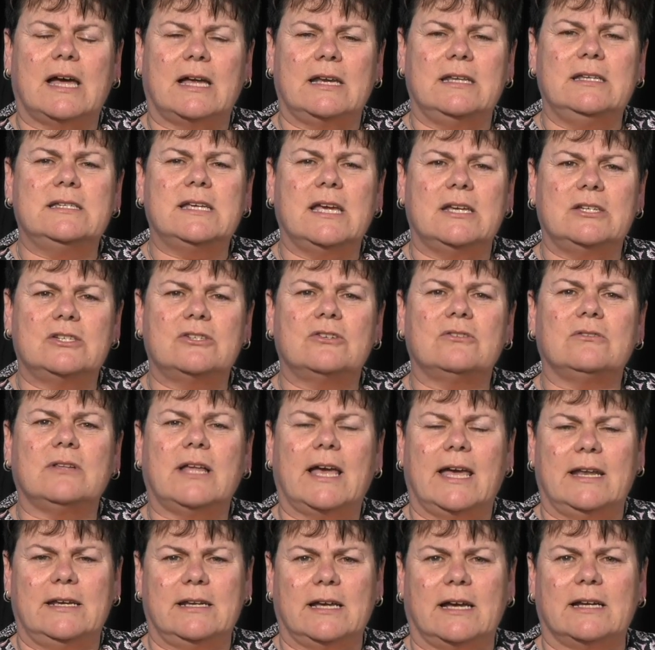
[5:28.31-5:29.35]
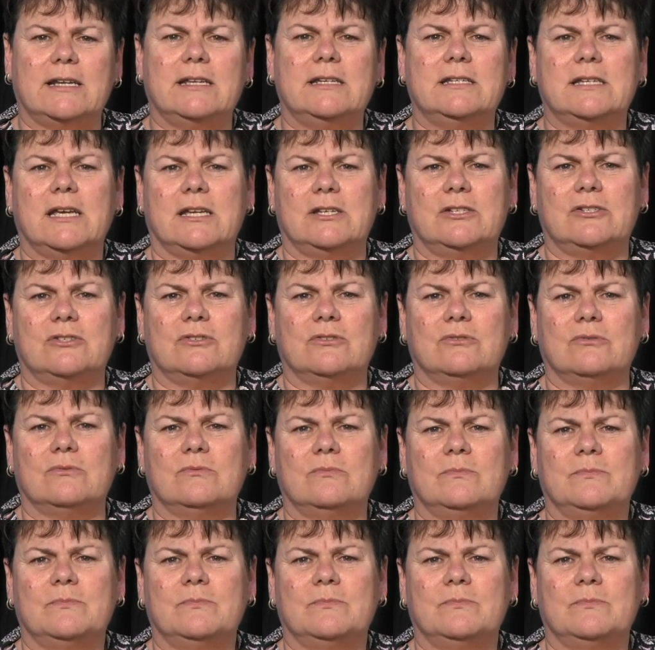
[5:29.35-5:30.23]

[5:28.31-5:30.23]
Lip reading: unintentional and unintentional.